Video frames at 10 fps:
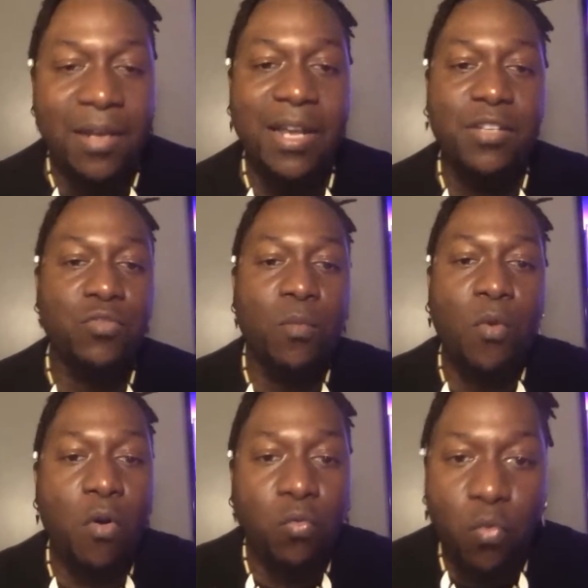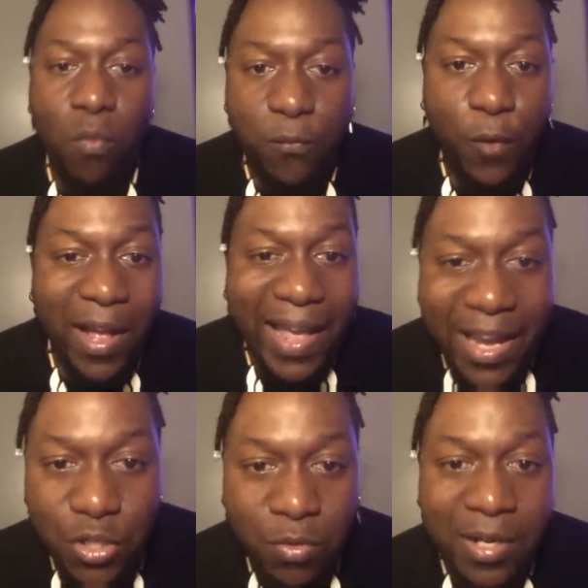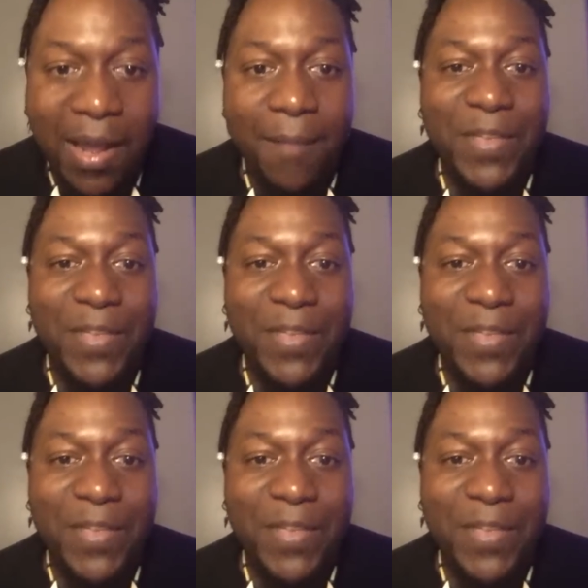There's no more room for hatred.